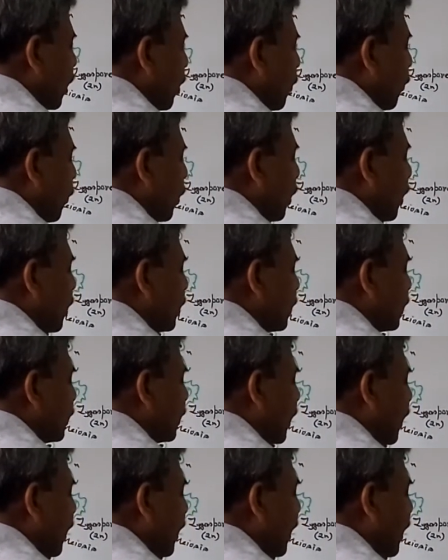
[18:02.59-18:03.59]
nutritional
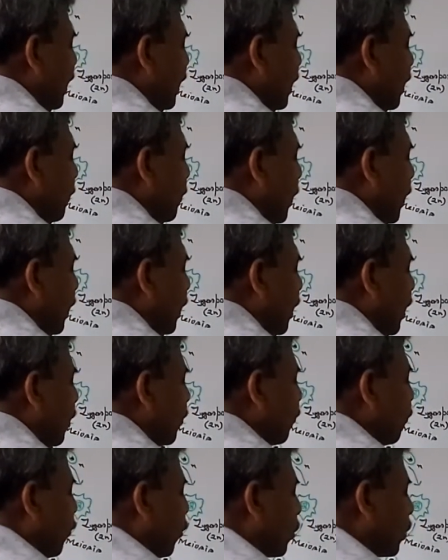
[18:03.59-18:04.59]
sac from which
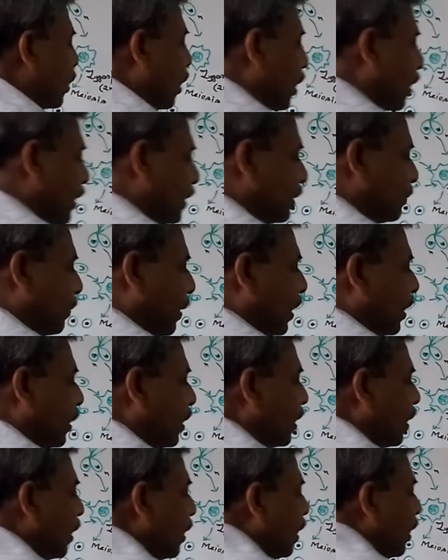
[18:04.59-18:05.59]
it receives
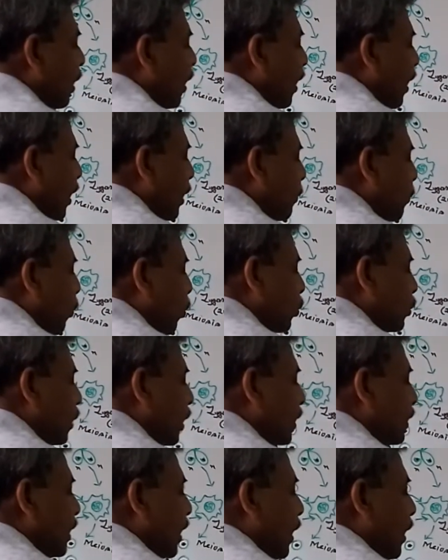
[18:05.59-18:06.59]
the
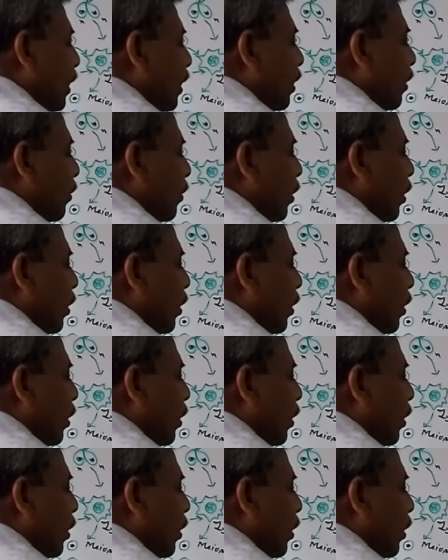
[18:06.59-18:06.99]
nutrients,